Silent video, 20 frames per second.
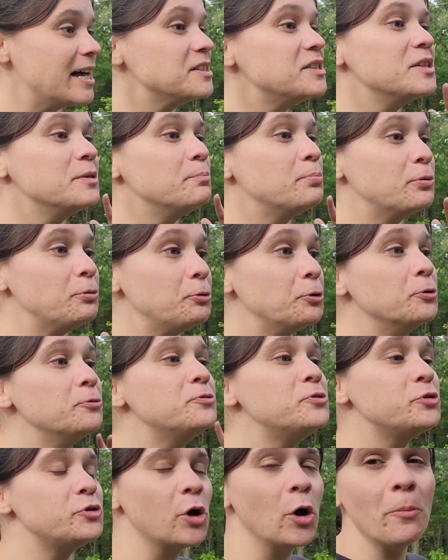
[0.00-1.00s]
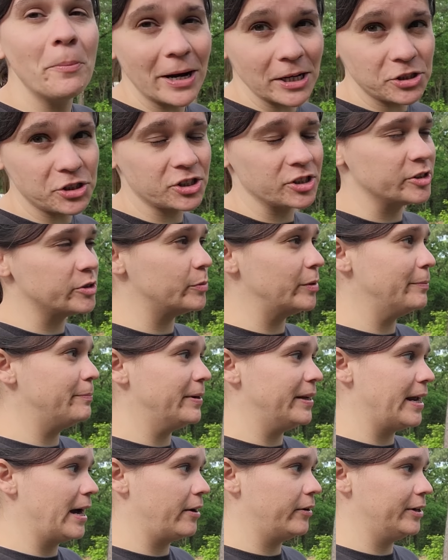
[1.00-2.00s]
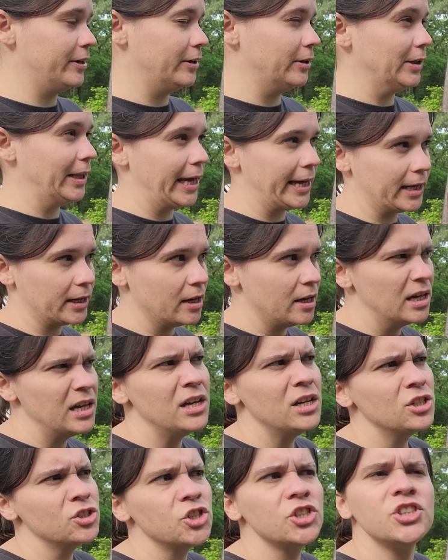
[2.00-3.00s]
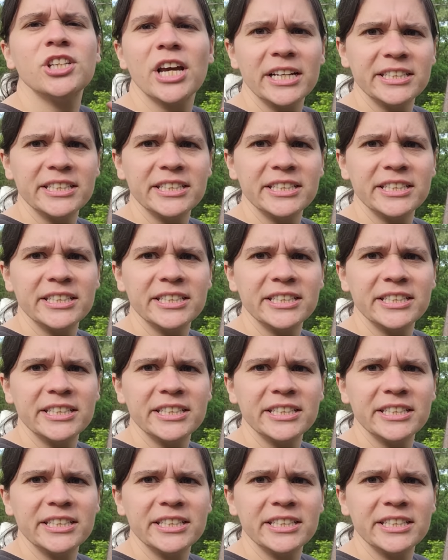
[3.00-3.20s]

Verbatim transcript: has improved so much since we've been out here. Like just